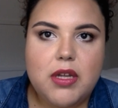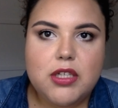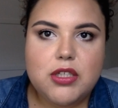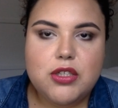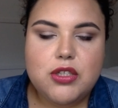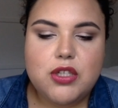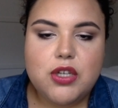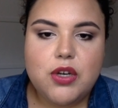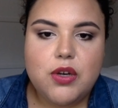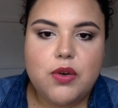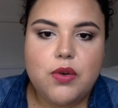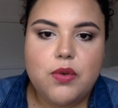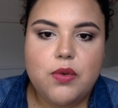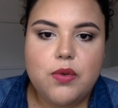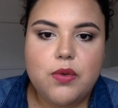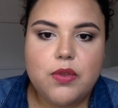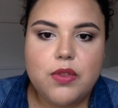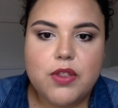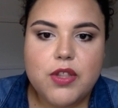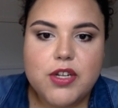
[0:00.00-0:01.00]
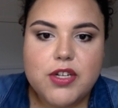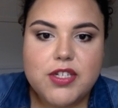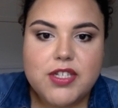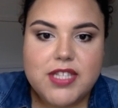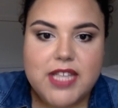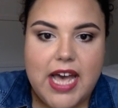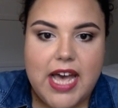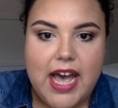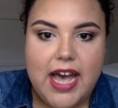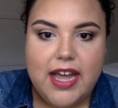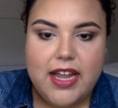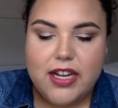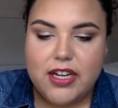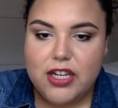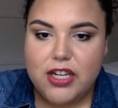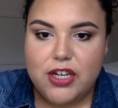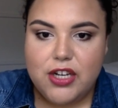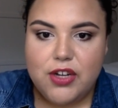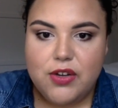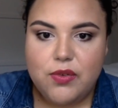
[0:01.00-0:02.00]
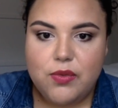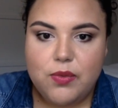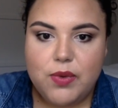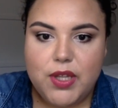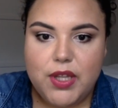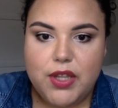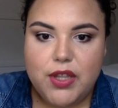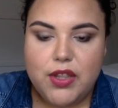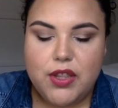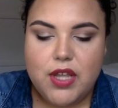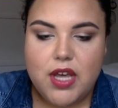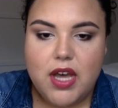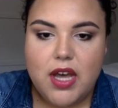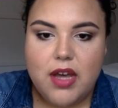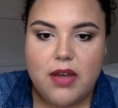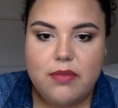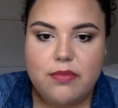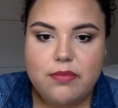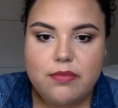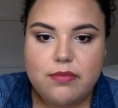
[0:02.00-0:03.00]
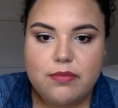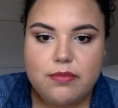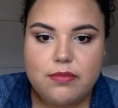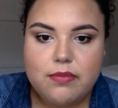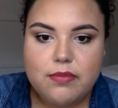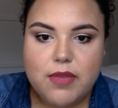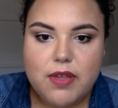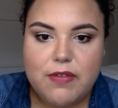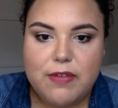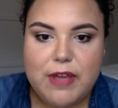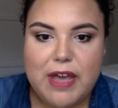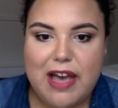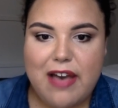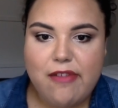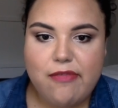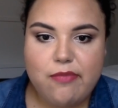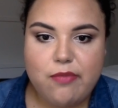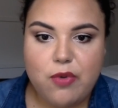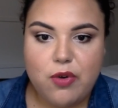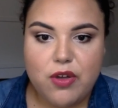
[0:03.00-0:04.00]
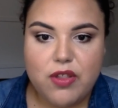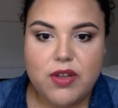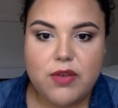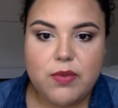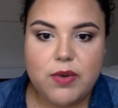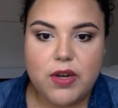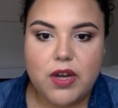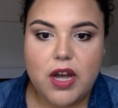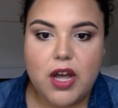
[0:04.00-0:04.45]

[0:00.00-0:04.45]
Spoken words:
So there's that. With if you have more than one